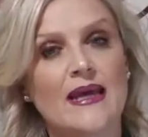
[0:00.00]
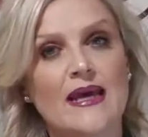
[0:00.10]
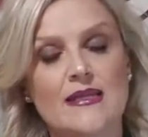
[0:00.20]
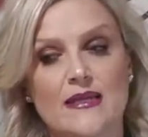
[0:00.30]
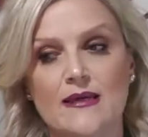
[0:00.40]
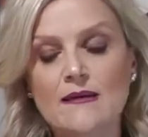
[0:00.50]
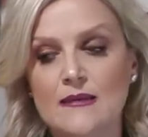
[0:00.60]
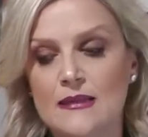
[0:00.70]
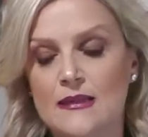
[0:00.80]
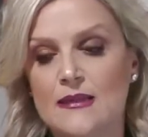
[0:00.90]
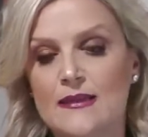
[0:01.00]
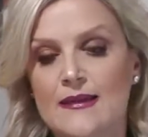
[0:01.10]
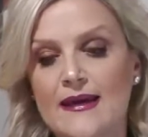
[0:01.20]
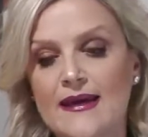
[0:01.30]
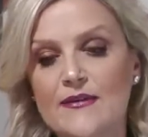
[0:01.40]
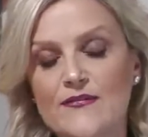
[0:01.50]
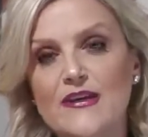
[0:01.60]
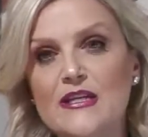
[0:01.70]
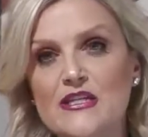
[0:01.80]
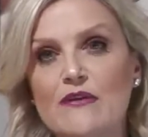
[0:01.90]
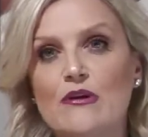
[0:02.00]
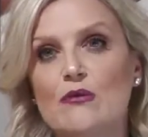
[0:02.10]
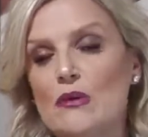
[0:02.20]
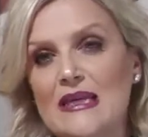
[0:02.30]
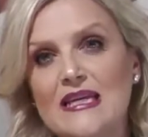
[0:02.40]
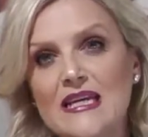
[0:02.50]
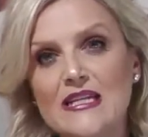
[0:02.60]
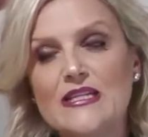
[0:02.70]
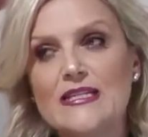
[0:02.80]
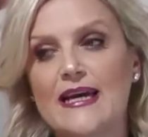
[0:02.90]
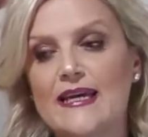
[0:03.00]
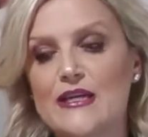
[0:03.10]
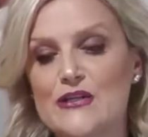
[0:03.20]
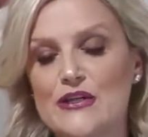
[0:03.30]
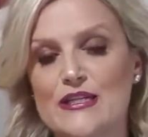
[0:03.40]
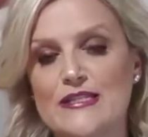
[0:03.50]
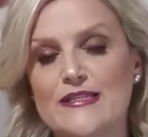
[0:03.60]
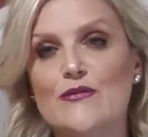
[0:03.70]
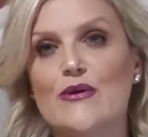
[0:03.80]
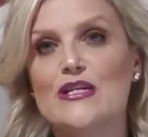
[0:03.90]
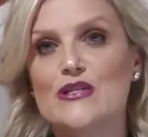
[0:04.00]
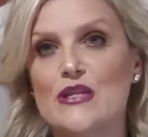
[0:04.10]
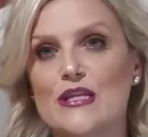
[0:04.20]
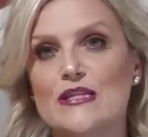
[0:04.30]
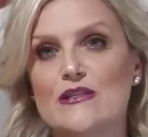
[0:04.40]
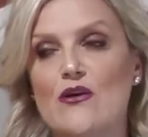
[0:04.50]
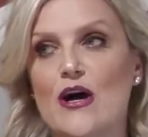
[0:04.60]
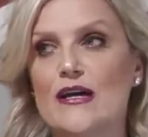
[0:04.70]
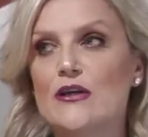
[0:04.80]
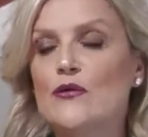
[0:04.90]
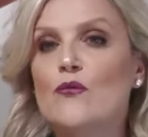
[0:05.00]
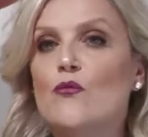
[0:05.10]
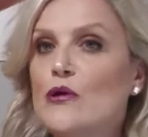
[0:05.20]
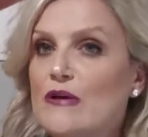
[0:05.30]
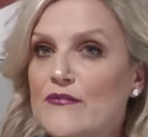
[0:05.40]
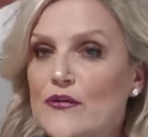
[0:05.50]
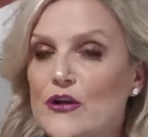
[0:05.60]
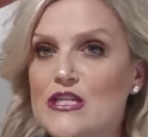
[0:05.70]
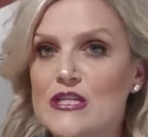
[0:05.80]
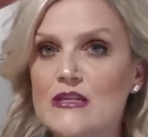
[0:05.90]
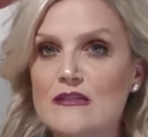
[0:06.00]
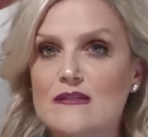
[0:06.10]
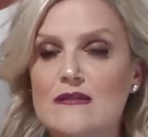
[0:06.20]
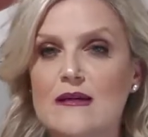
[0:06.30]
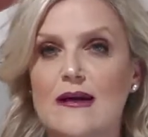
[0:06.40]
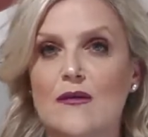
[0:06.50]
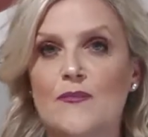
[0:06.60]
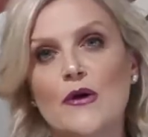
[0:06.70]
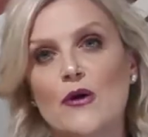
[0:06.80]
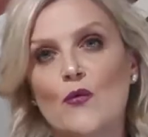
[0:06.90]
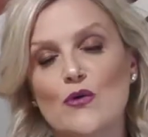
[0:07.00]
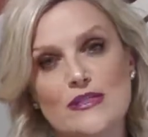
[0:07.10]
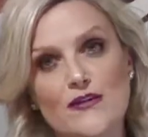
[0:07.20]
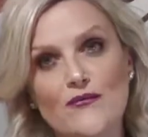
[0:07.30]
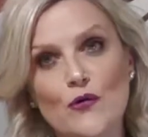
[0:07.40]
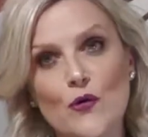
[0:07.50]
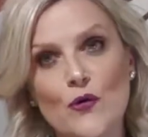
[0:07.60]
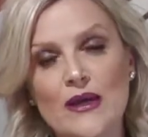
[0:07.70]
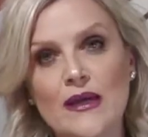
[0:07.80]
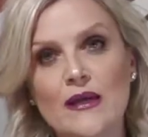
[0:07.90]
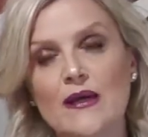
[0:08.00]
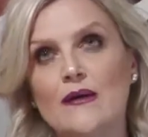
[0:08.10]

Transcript: out there. And for interior, we need to take into consideration things like, you know, what are our furnishings? What's our flooring?